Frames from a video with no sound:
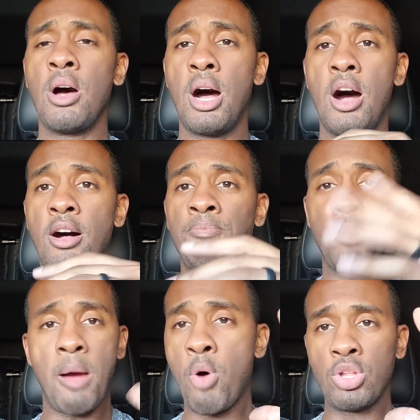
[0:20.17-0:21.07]

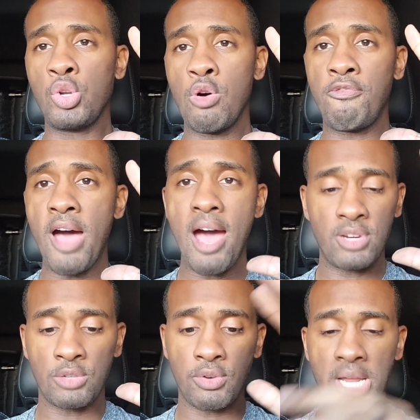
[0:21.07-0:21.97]
I'm only doing 5
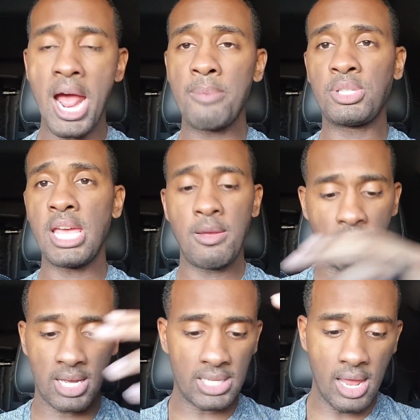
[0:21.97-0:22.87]
just for time's sake,
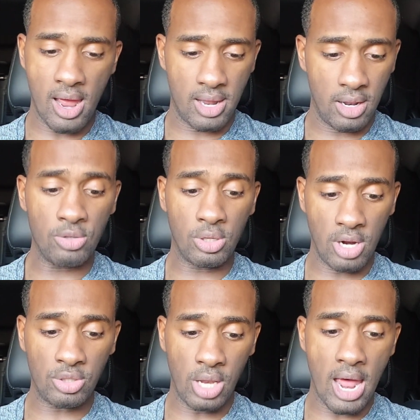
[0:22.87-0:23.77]
because
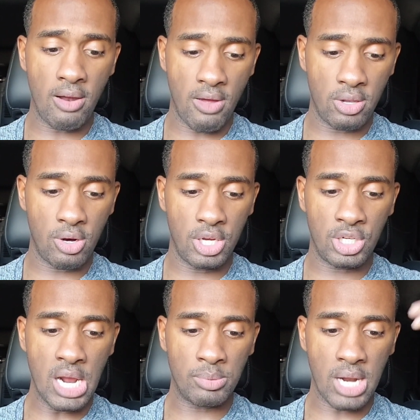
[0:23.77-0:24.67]
there's a lot of other good
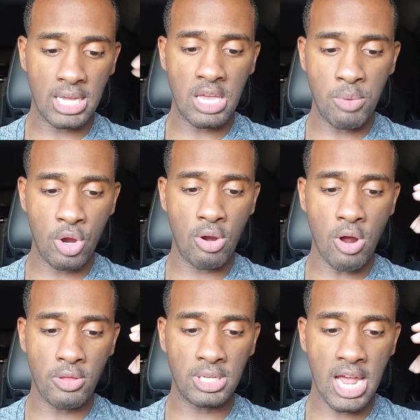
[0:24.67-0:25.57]
shops that I keep hearing
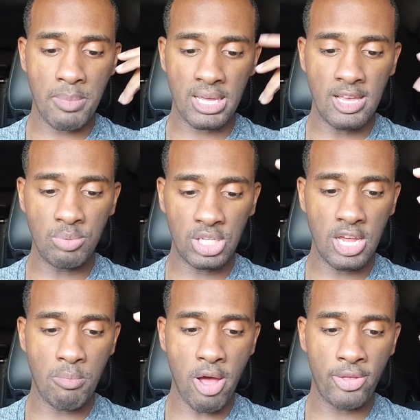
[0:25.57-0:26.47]
all the time, and I keep
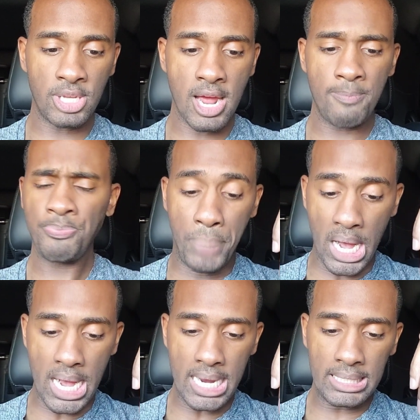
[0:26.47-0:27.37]
seeing them all the time.
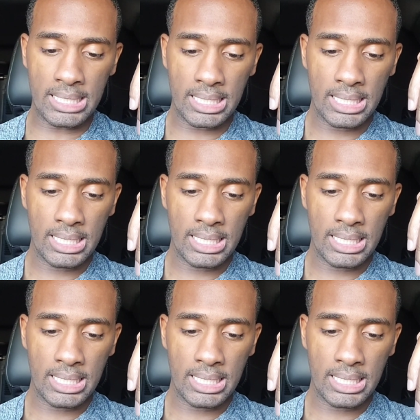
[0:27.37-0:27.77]
But